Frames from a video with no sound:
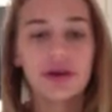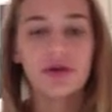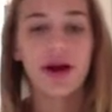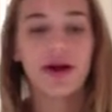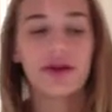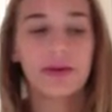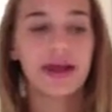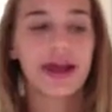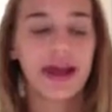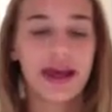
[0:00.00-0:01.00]
you how to
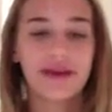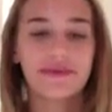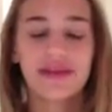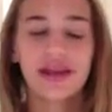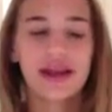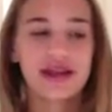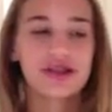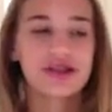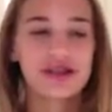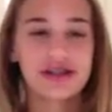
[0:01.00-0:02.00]
make a
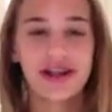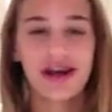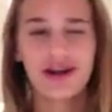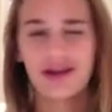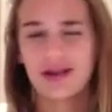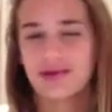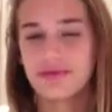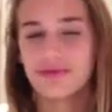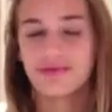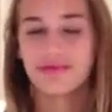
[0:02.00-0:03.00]
Chanel,
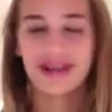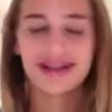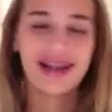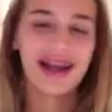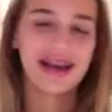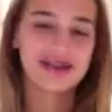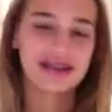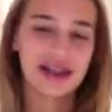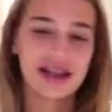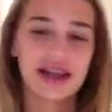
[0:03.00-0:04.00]
like it's not actually
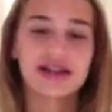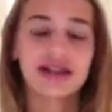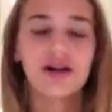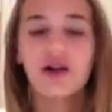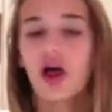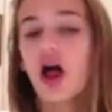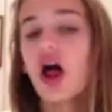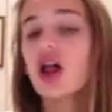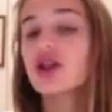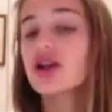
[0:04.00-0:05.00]
Chanel, like a Chanel
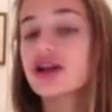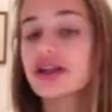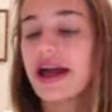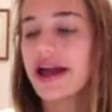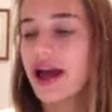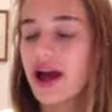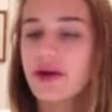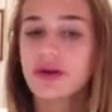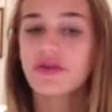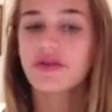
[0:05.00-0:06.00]
look-alike
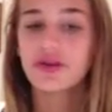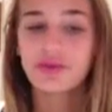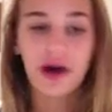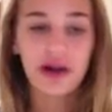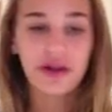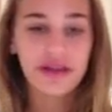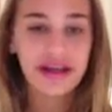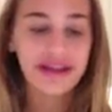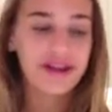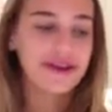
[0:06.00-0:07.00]
perfume bottle thing
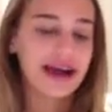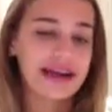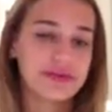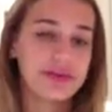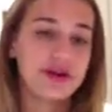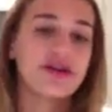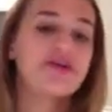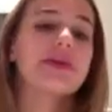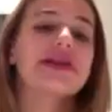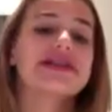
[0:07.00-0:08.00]
that you can actually put in your
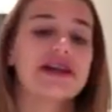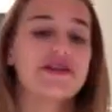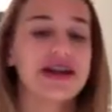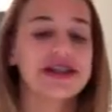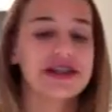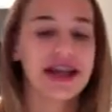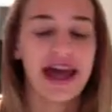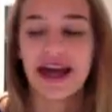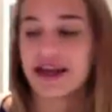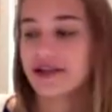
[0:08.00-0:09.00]
room as decoration,
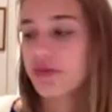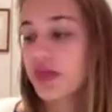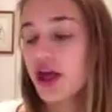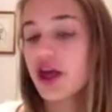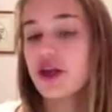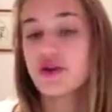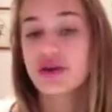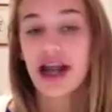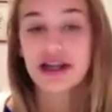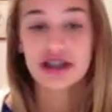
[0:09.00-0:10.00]
and you can
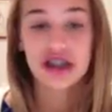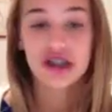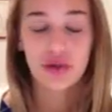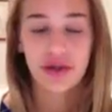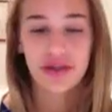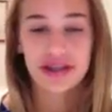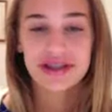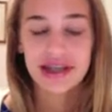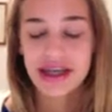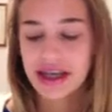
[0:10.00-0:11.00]
actually store things
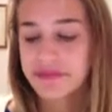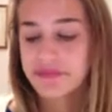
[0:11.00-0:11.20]
in it.